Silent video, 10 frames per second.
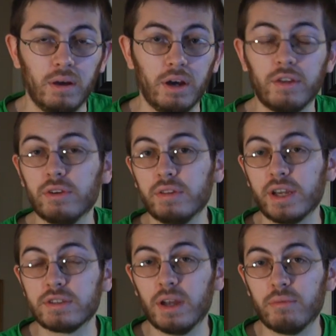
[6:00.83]
And until
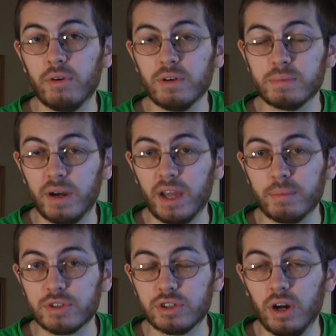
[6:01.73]
next time, folks, my
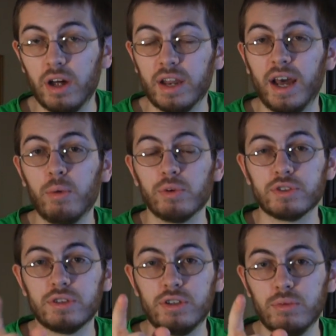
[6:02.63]
name is Jon, and I will
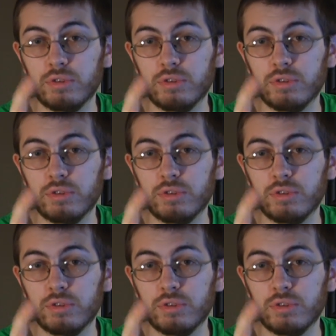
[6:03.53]
see you